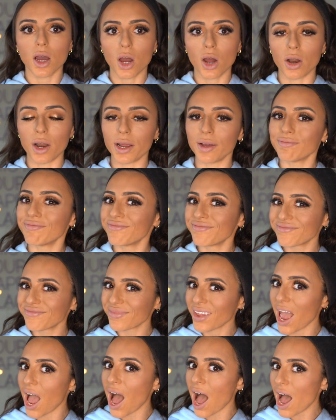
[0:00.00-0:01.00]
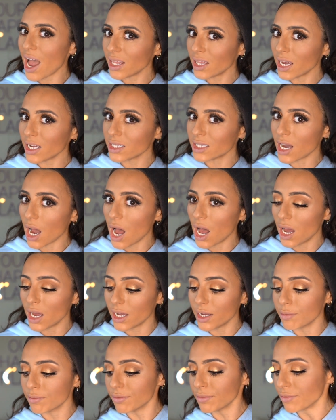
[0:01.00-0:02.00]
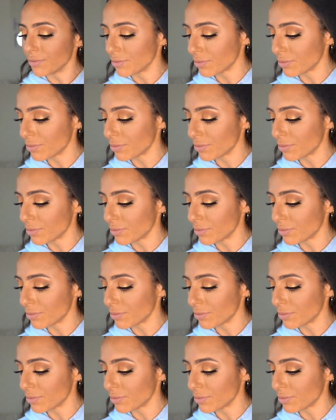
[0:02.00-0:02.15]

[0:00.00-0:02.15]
All right, highlight time.